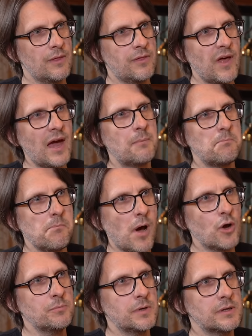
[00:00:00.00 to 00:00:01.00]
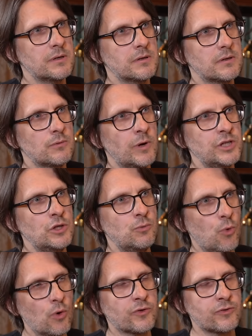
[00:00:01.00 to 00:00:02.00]
that moment when you
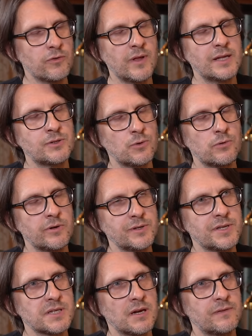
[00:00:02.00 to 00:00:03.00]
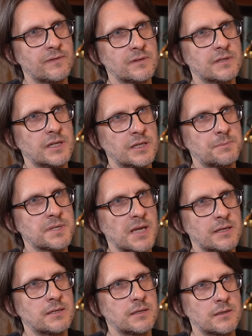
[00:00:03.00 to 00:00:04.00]
walked through that door and discovered In
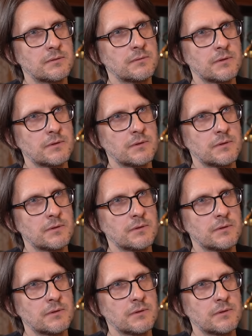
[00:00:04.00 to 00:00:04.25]
Absentia.